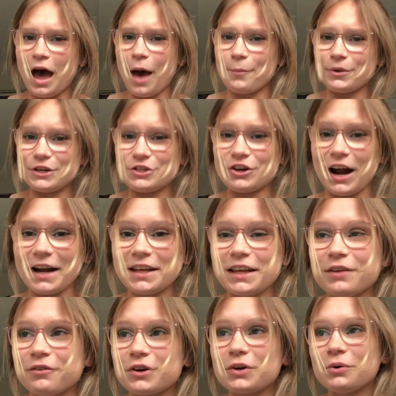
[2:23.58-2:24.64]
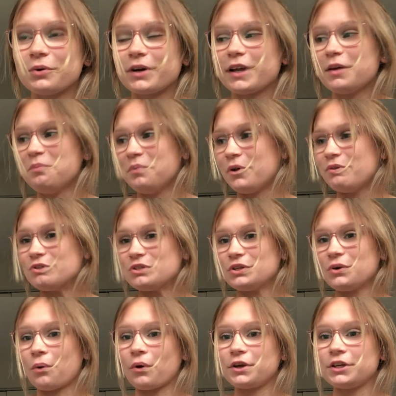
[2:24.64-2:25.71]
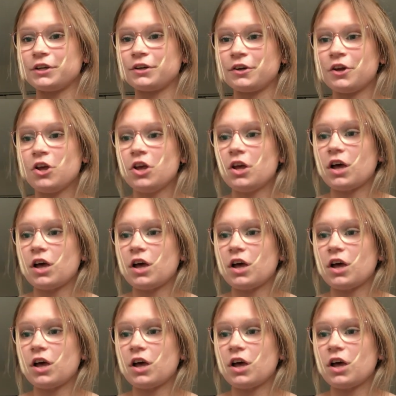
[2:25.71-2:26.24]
I'm going to try to get it recorded and posted on here.